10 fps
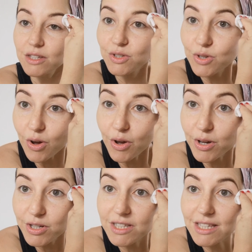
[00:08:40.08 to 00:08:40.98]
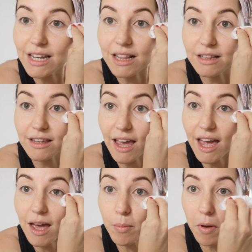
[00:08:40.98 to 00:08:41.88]
So just a little
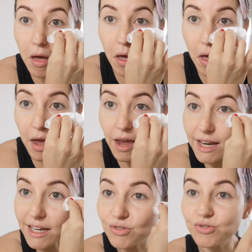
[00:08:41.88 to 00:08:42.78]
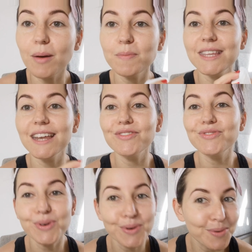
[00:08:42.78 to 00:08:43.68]
dab, any drops that have
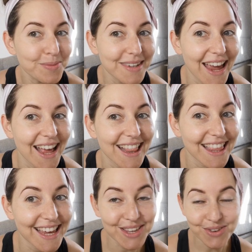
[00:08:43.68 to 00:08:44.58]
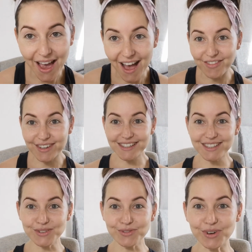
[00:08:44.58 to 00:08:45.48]
formed, and there you have
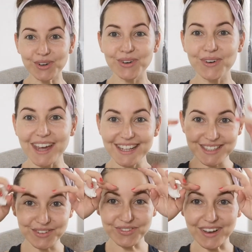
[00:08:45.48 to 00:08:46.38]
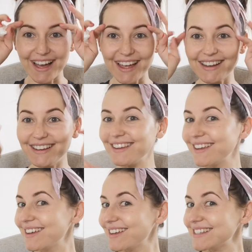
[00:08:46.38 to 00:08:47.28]
it. You've got great defined
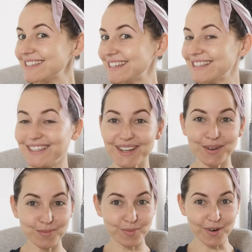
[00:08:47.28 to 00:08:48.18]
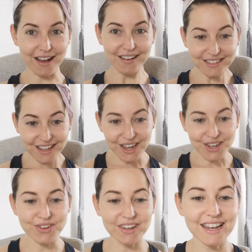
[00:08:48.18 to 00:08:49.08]
tinted brows.
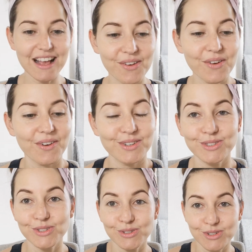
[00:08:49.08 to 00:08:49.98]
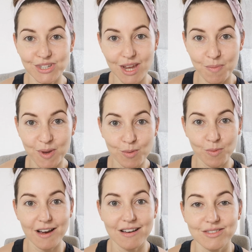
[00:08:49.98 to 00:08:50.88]
You can now go on to shaping your
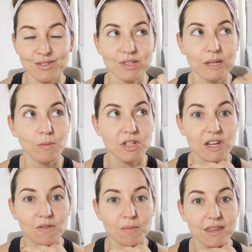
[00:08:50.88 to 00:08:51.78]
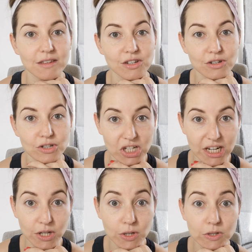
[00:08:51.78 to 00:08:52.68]
brows using whichever method you
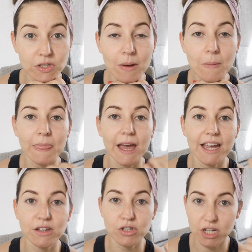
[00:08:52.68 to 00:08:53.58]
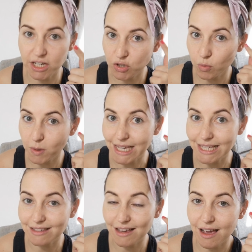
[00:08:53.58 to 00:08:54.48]
usually use. I usually
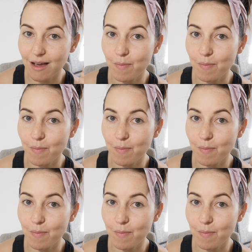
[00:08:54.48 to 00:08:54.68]
tweeze,